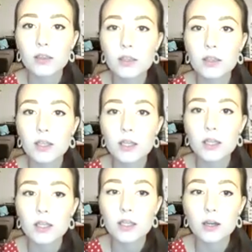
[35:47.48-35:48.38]

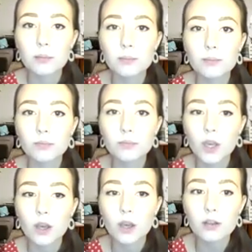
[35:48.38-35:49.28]
The
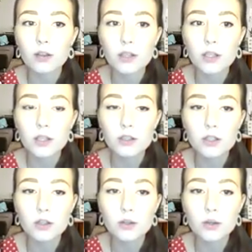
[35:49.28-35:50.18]
other thing you can
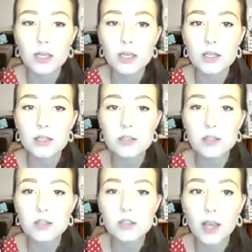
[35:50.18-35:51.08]
do is
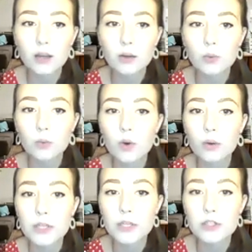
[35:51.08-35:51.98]
check what
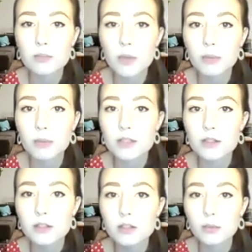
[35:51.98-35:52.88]
measures might be
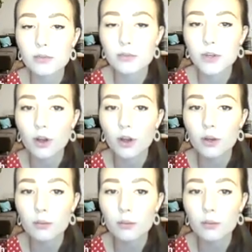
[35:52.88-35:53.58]
suitable for your home.